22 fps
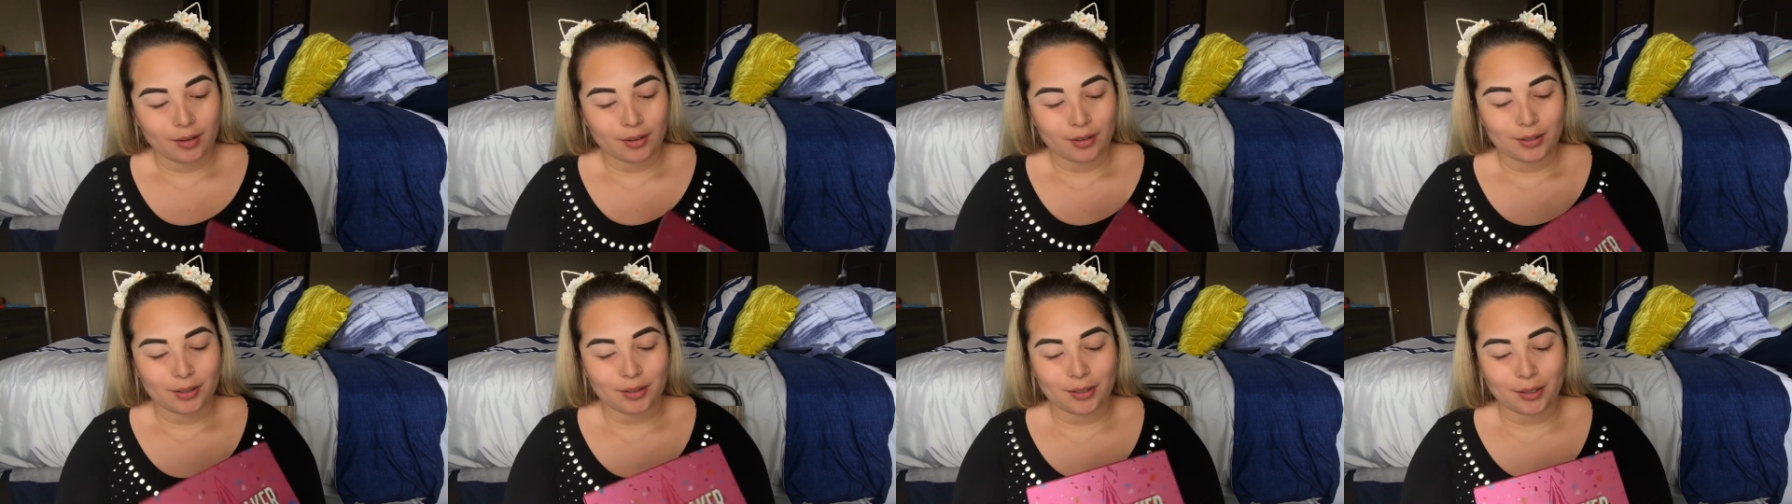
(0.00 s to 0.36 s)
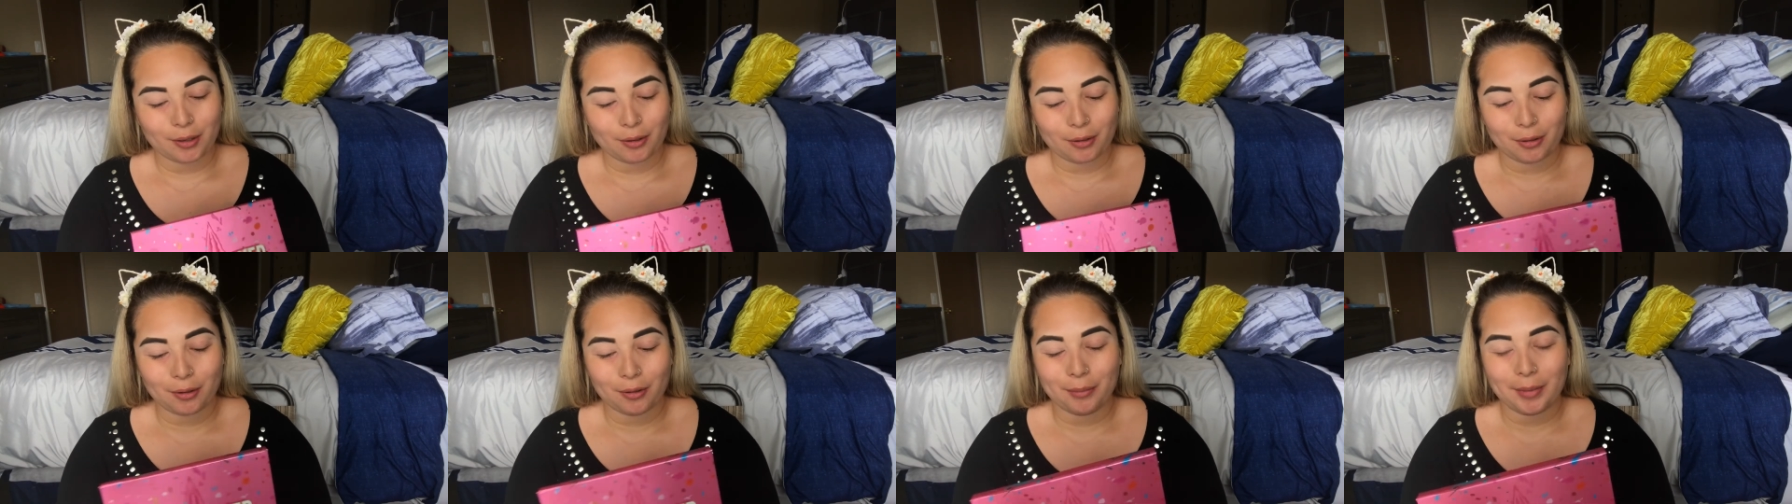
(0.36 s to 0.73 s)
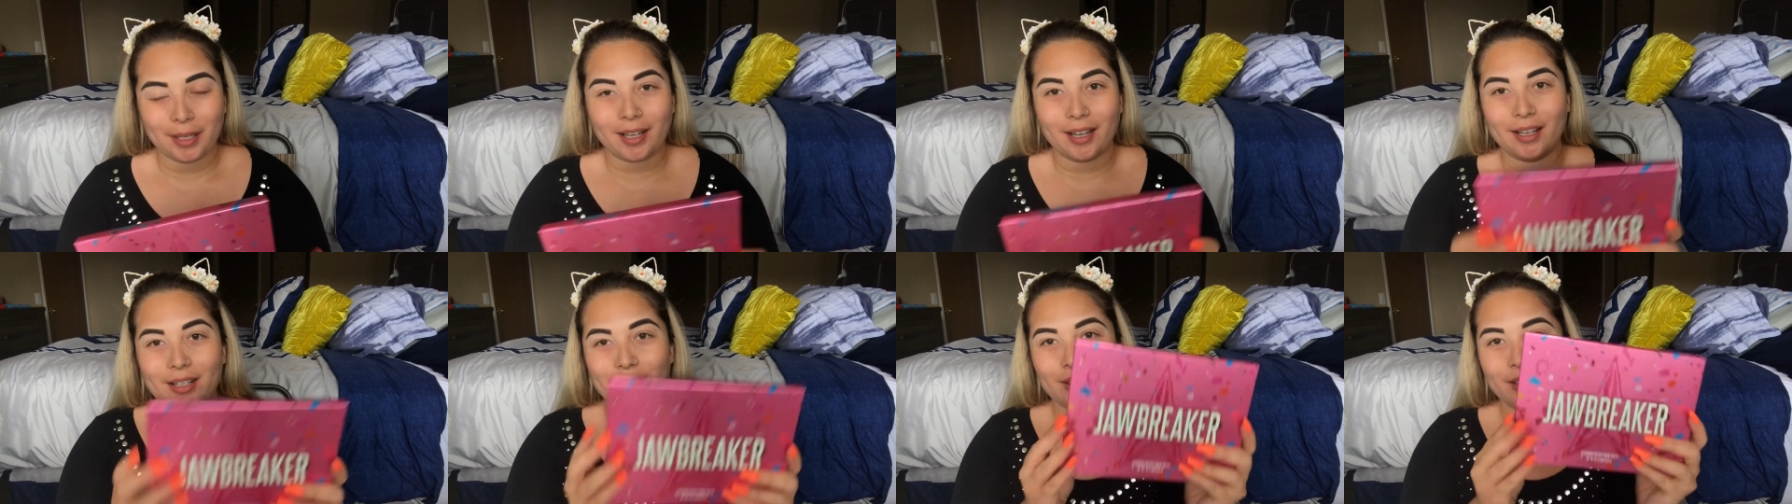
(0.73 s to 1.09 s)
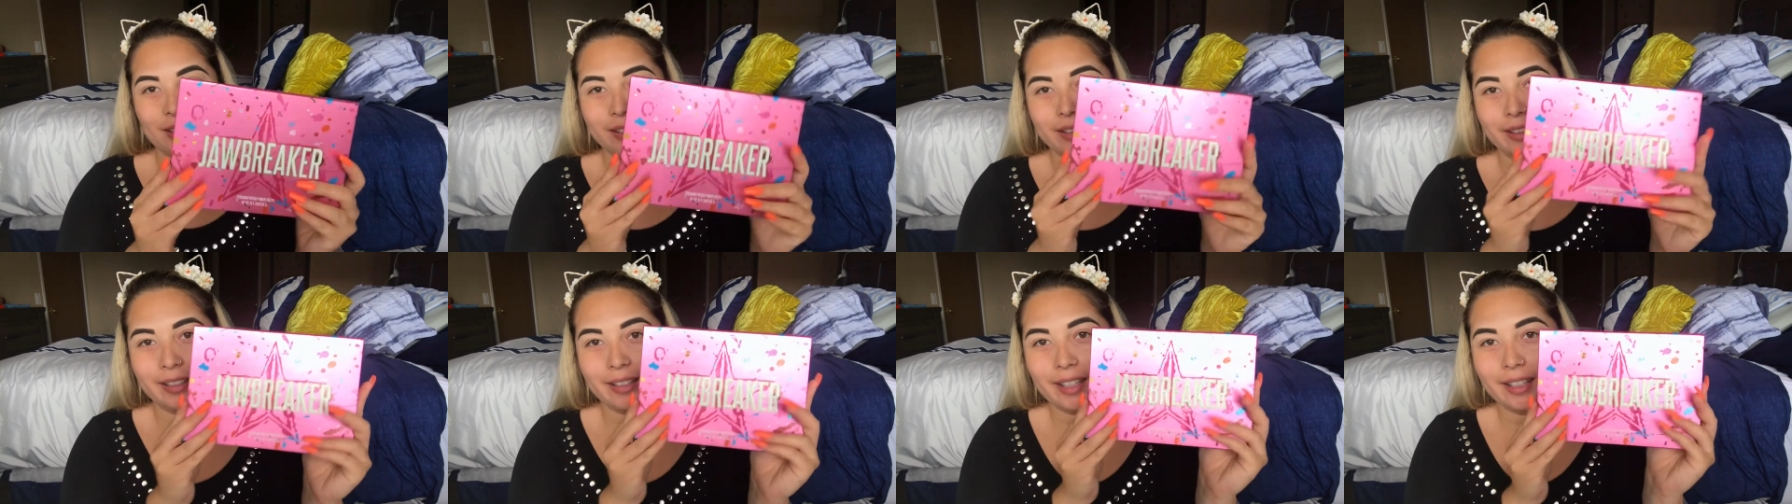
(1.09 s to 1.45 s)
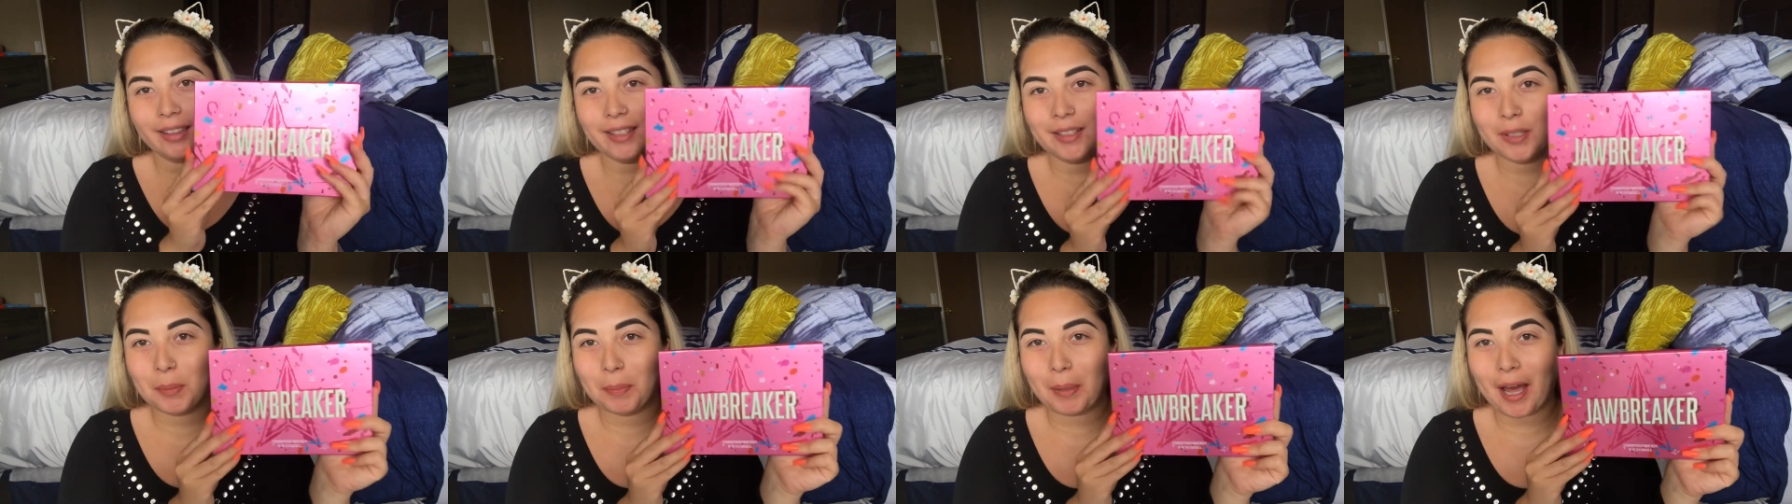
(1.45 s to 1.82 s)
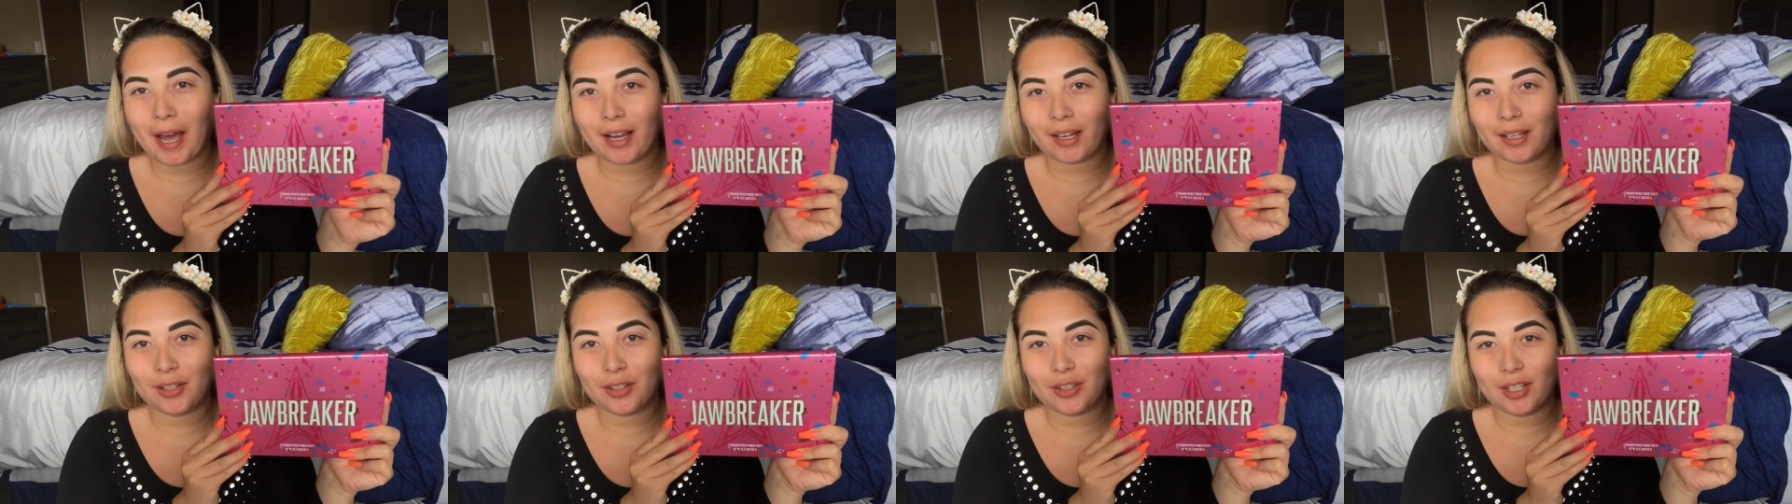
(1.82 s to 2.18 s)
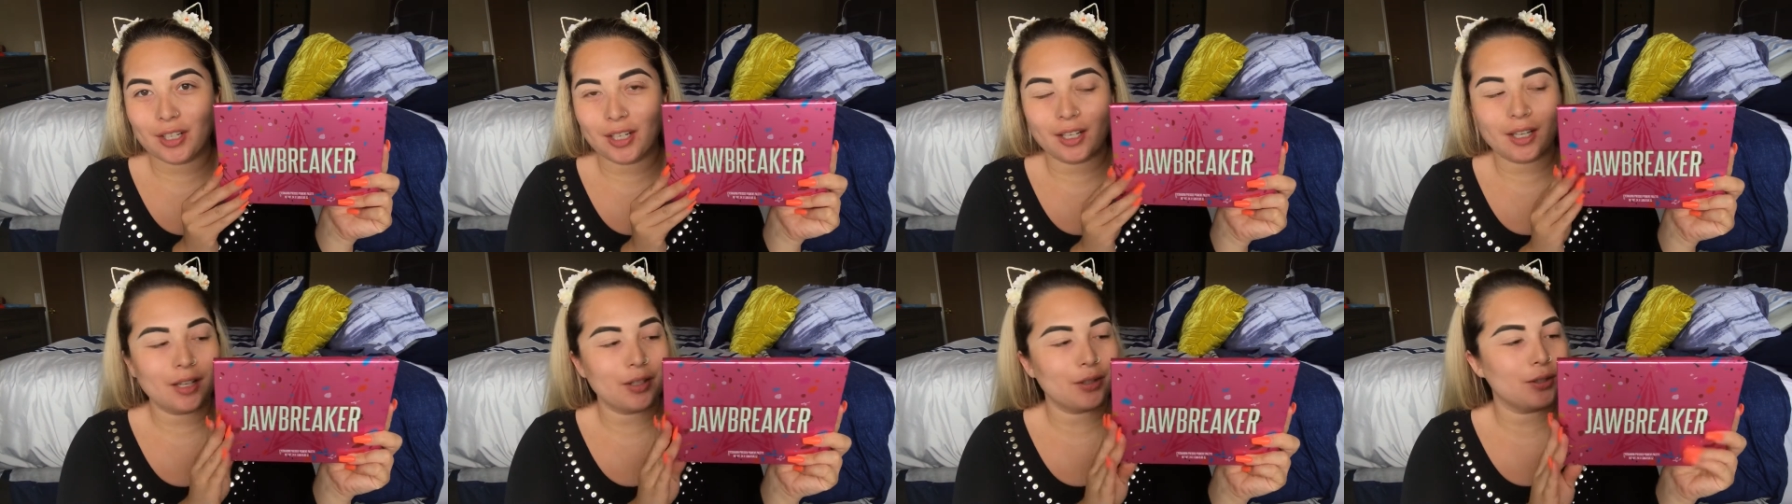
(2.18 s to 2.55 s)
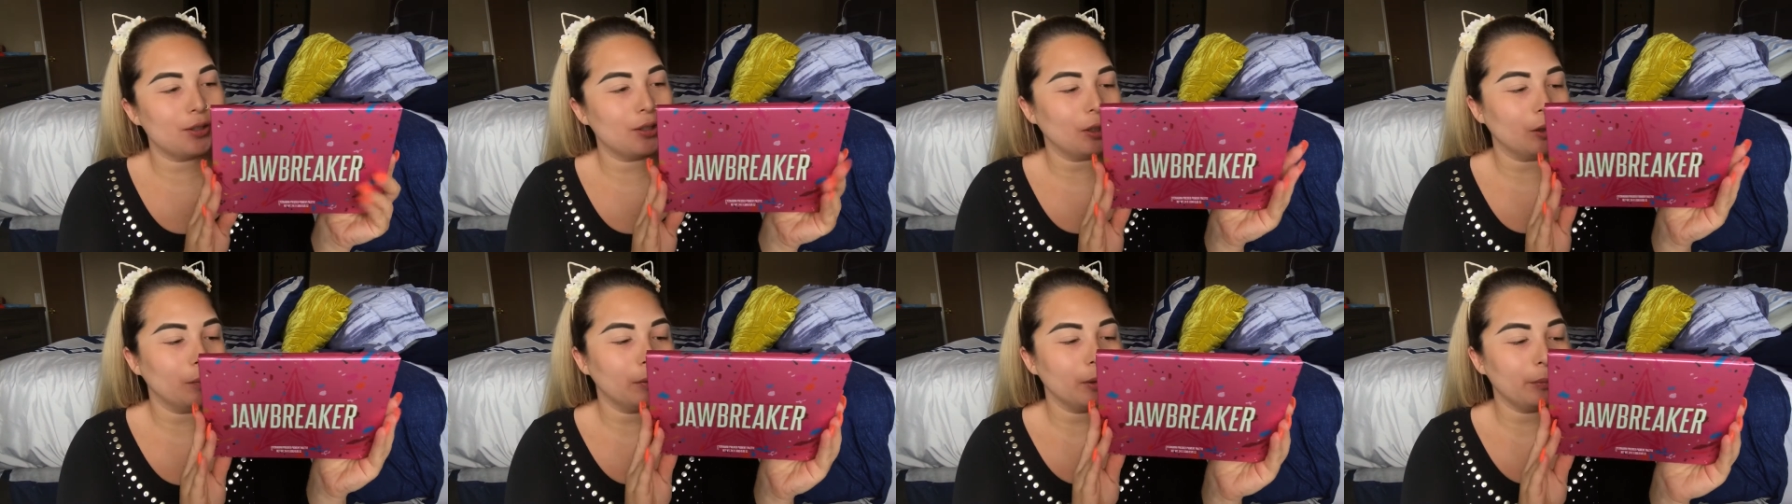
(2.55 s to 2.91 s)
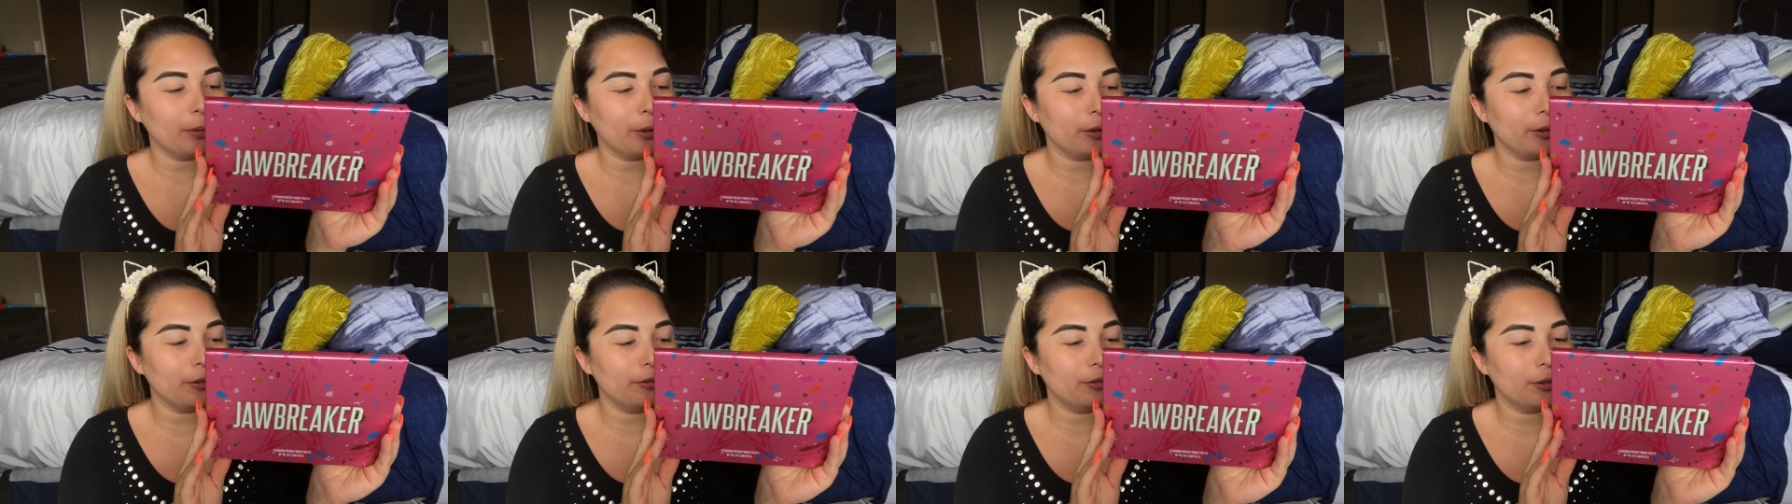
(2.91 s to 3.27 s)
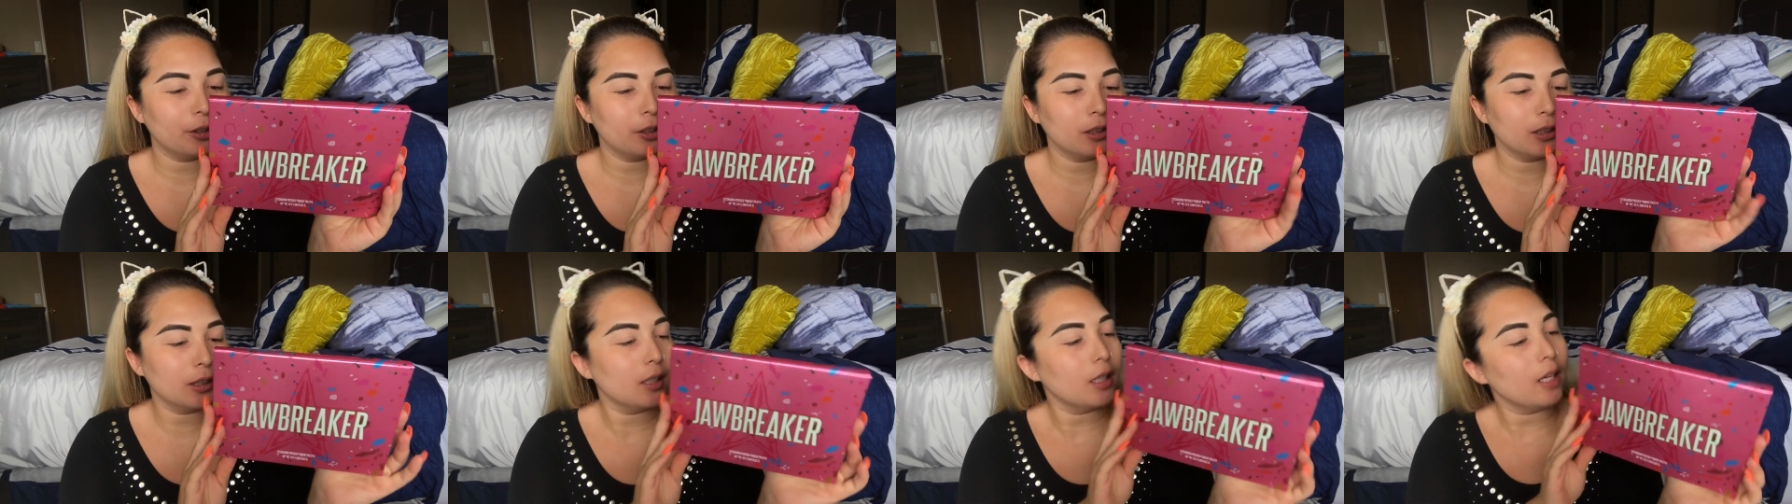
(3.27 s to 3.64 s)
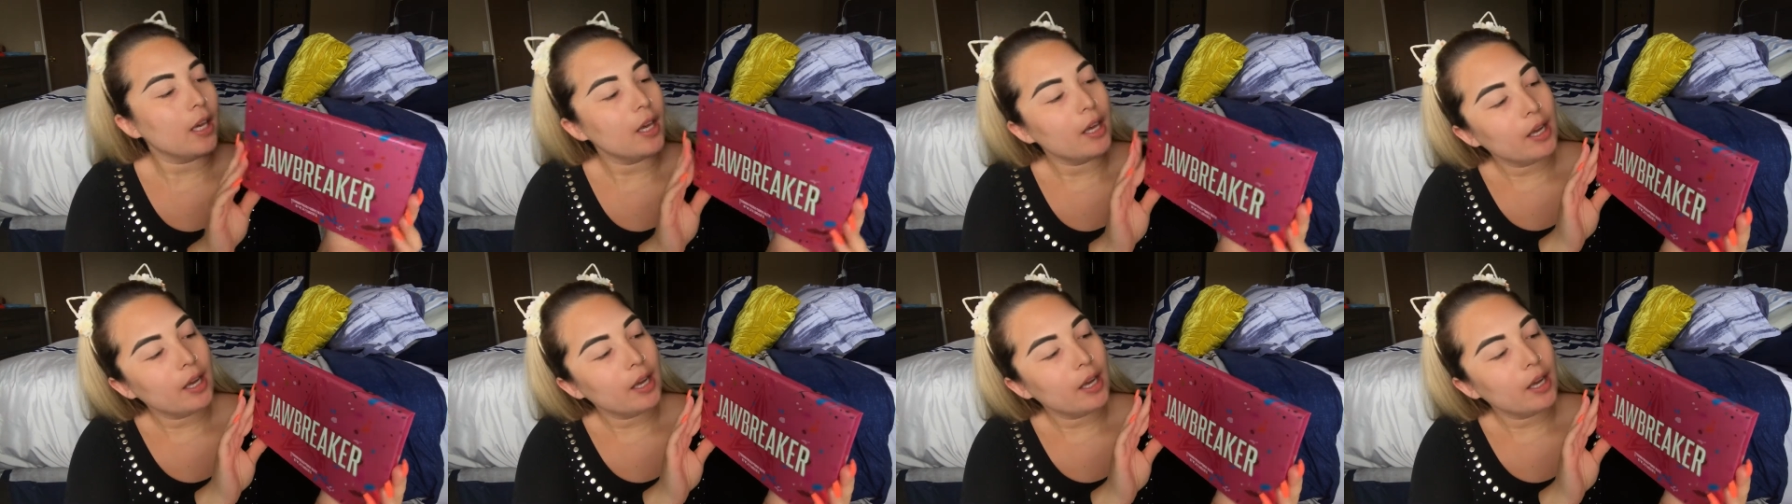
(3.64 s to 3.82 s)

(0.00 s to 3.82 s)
So, oh my gosh, look at this packaging. Super beautiful.